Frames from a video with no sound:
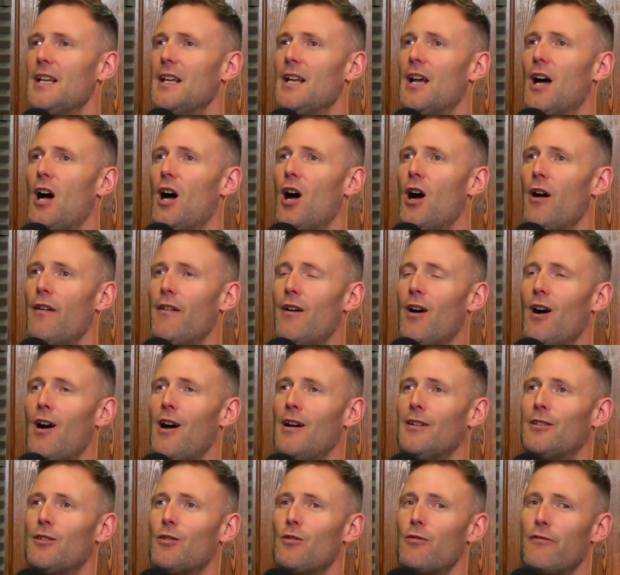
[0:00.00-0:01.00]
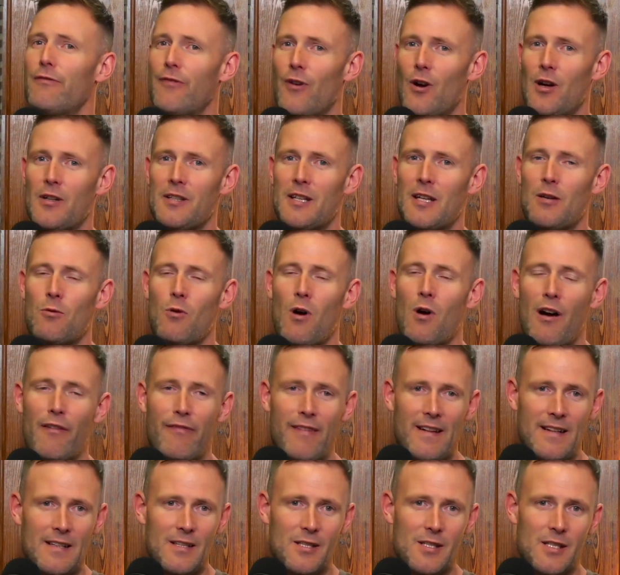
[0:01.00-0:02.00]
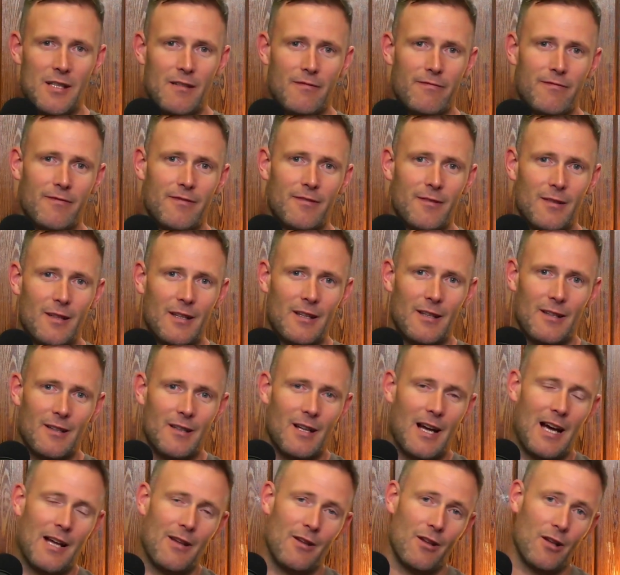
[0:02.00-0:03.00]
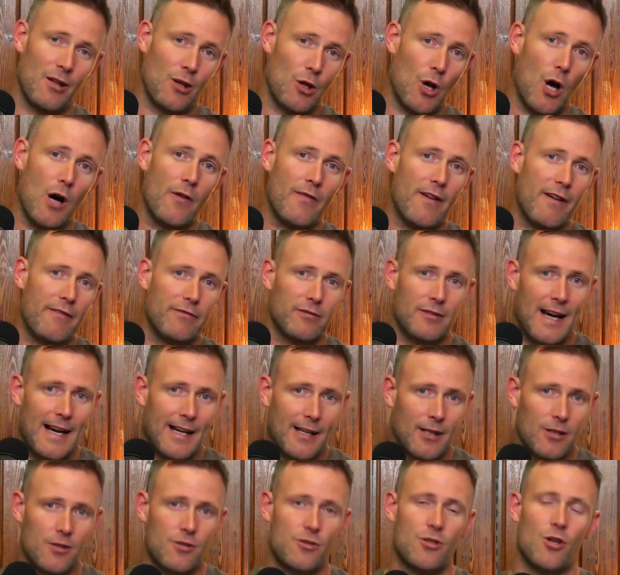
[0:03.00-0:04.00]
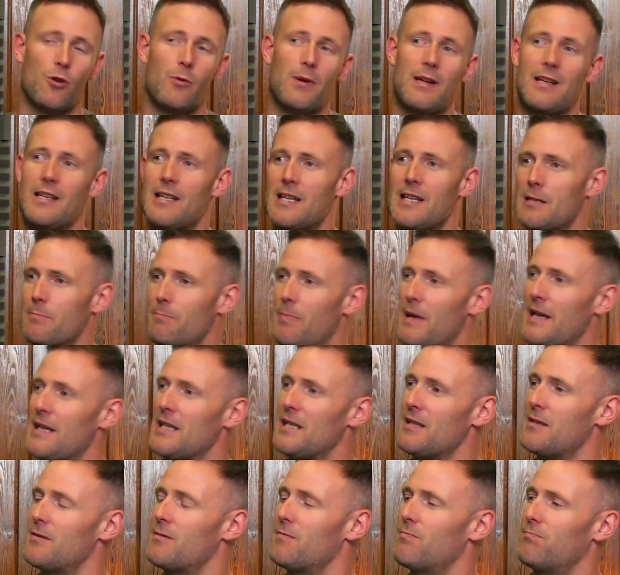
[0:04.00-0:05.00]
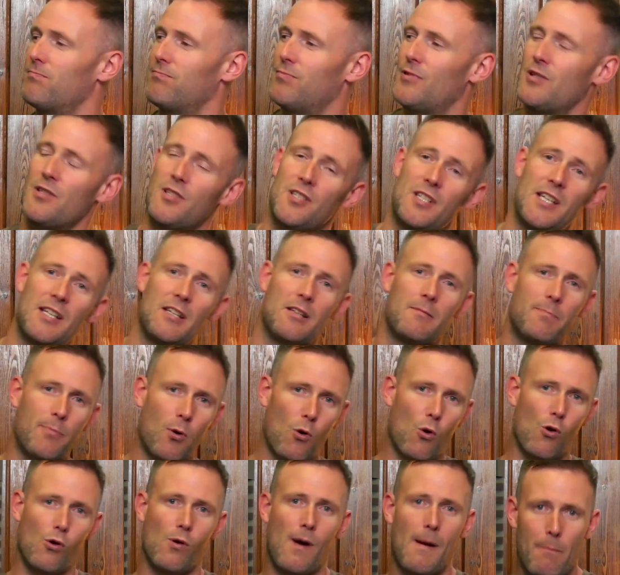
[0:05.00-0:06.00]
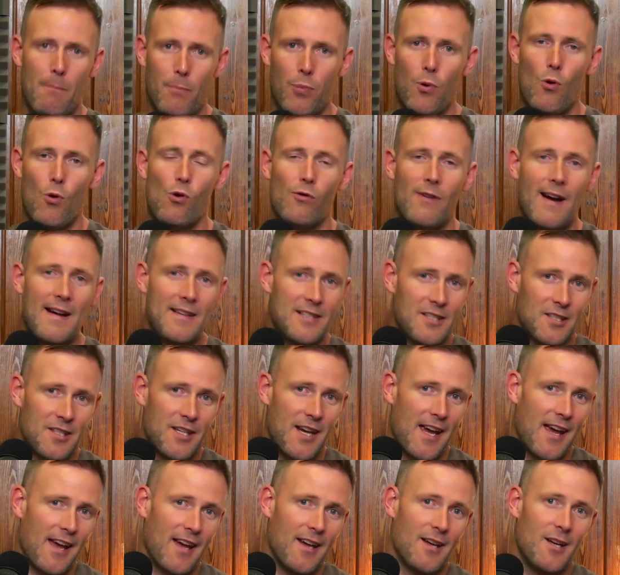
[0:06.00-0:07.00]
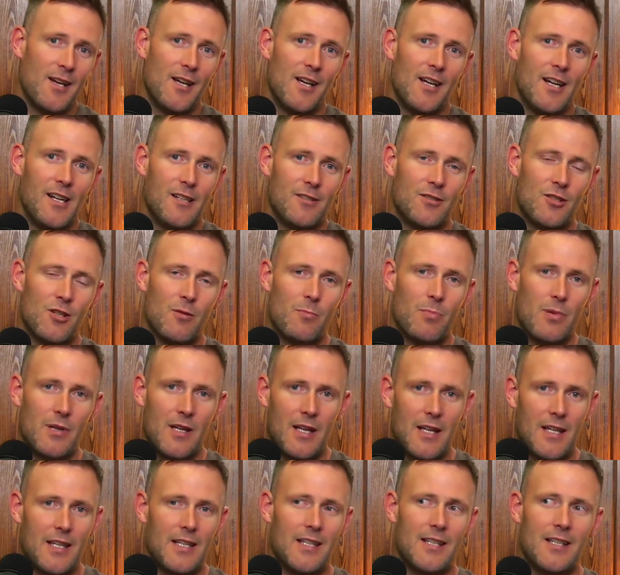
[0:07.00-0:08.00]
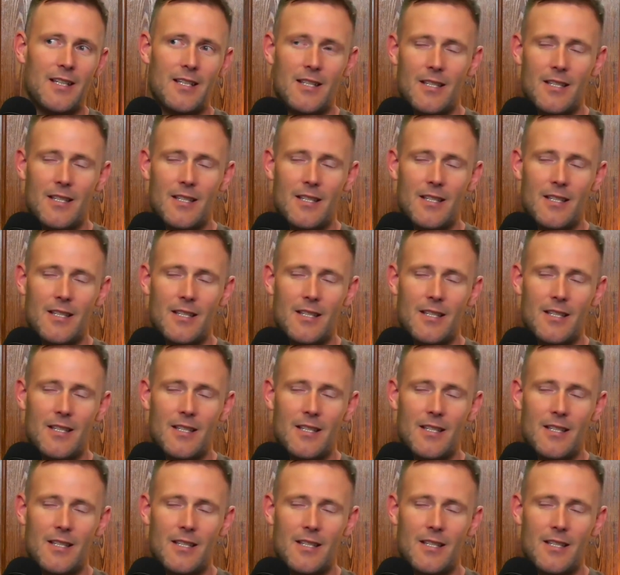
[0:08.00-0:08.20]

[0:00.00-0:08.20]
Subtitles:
I do find it quite offensive, and a lot of other anglers do it. It's considered poor etiquette to be